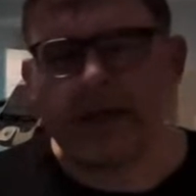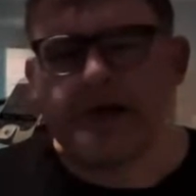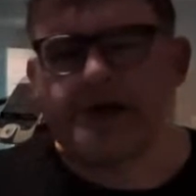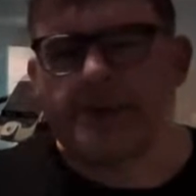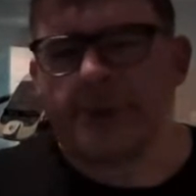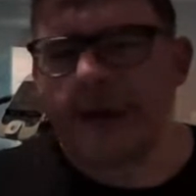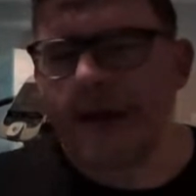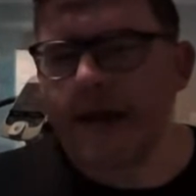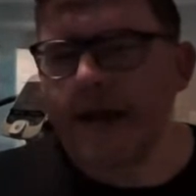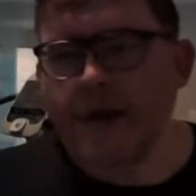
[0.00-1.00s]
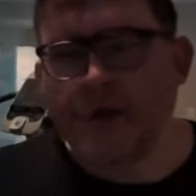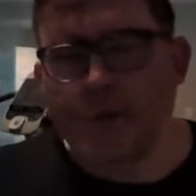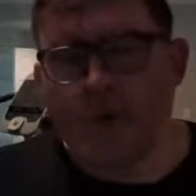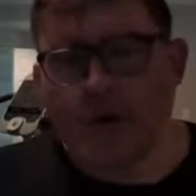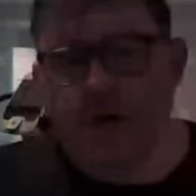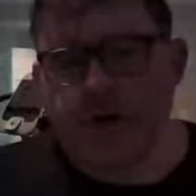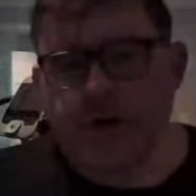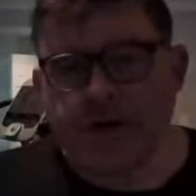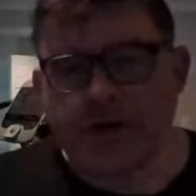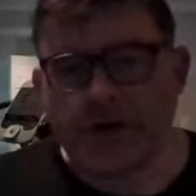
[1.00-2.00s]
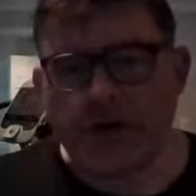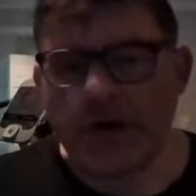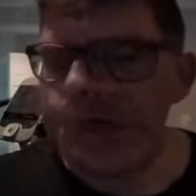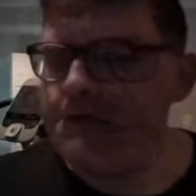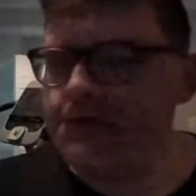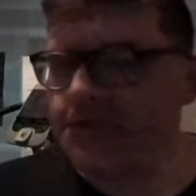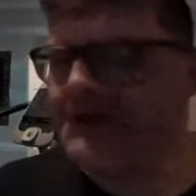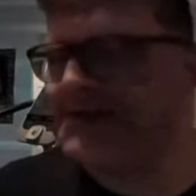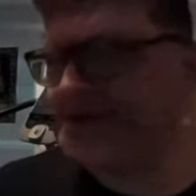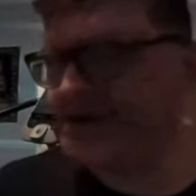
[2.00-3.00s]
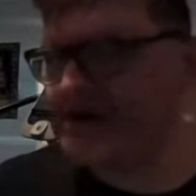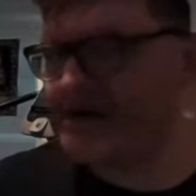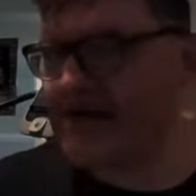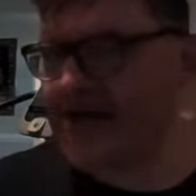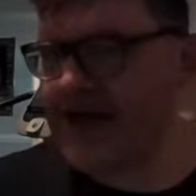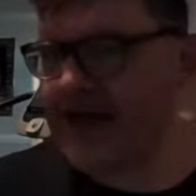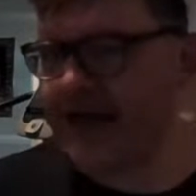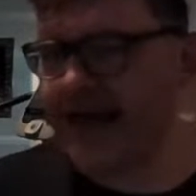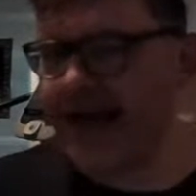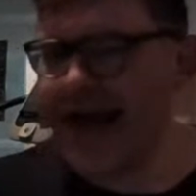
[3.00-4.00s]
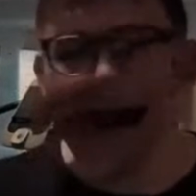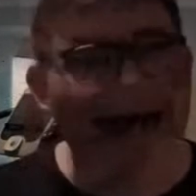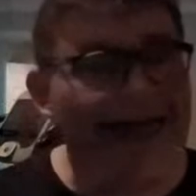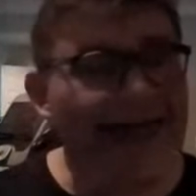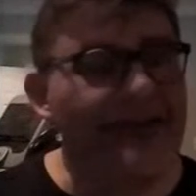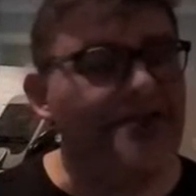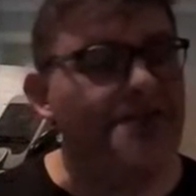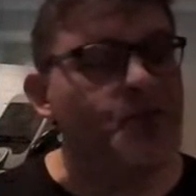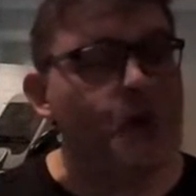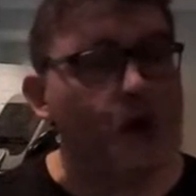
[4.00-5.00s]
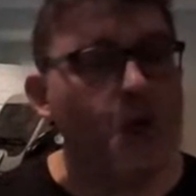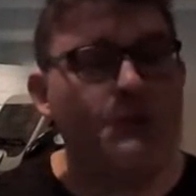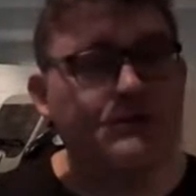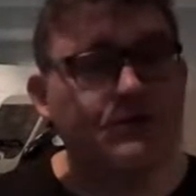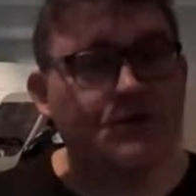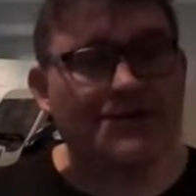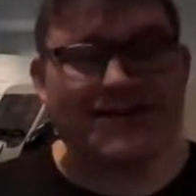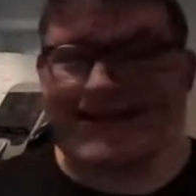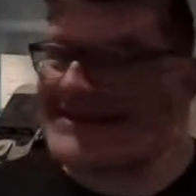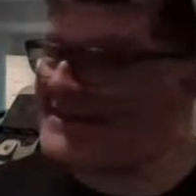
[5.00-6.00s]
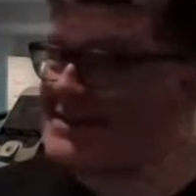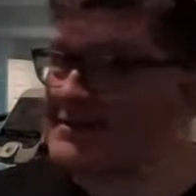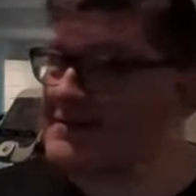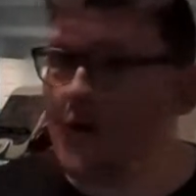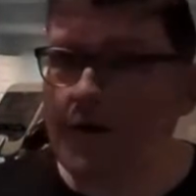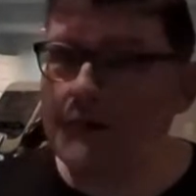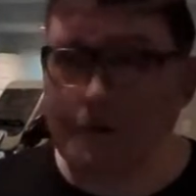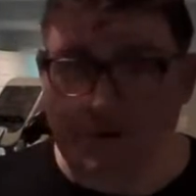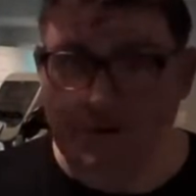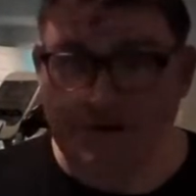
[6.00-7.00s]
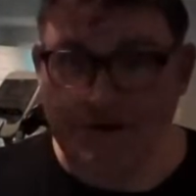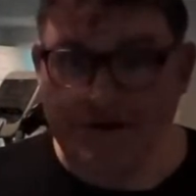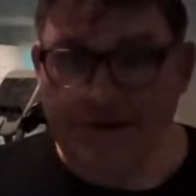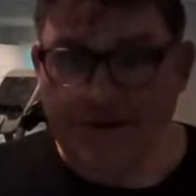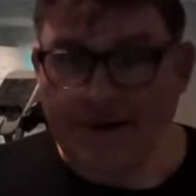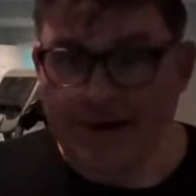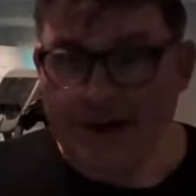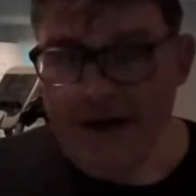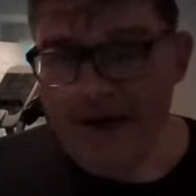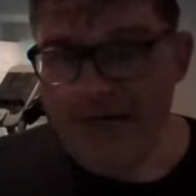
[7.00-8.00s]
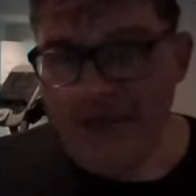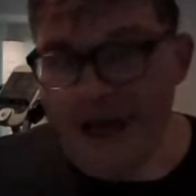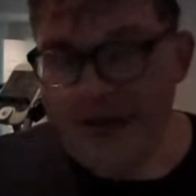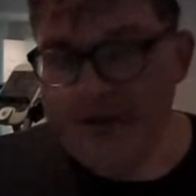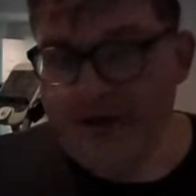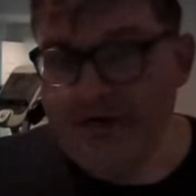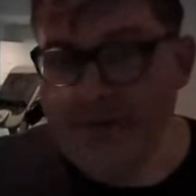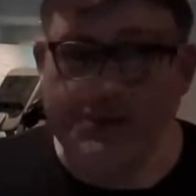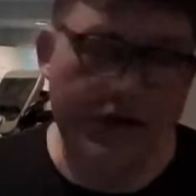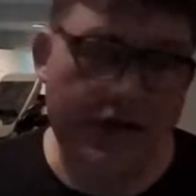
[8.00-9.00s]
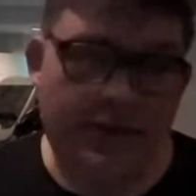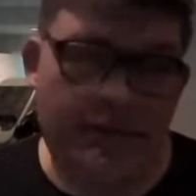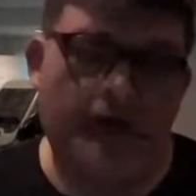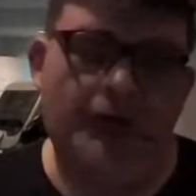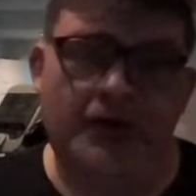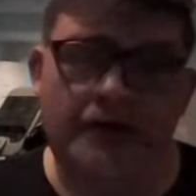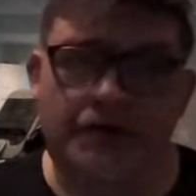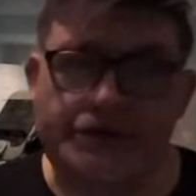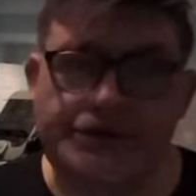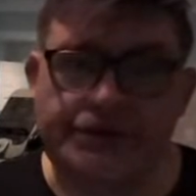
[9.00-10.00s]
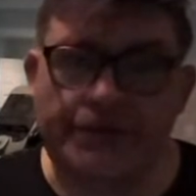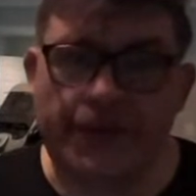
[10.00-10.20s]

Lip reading: So in other words, open source is here to stay. And I think open source is the default mode of how software is going to be built in the future.